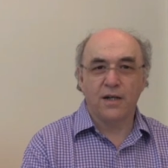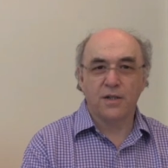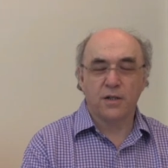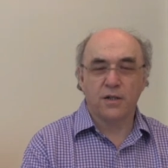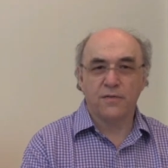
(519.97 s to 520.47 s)

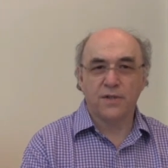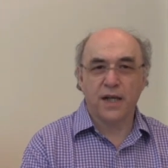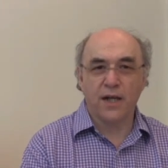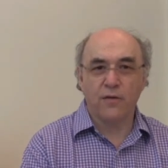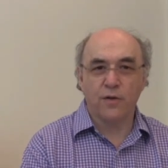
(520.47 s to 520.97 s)
sort of
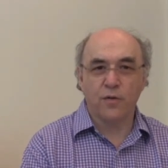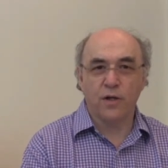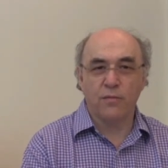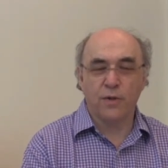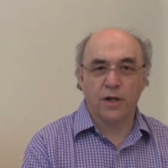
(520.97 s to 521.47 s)
take over the
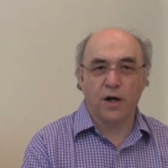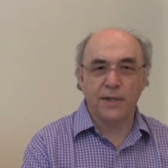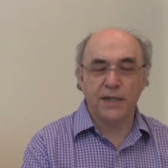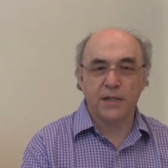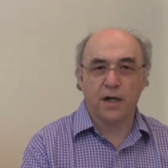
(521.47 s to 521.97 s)
world with an
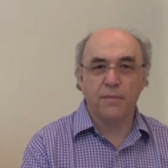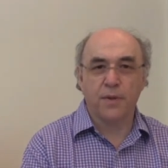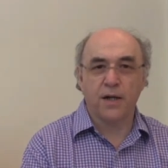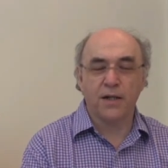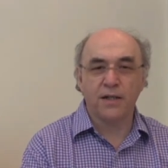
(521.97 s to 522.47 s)
army type
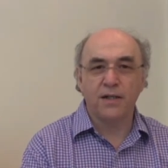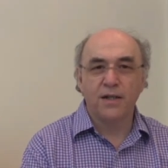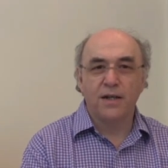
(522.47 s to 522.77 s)
thing.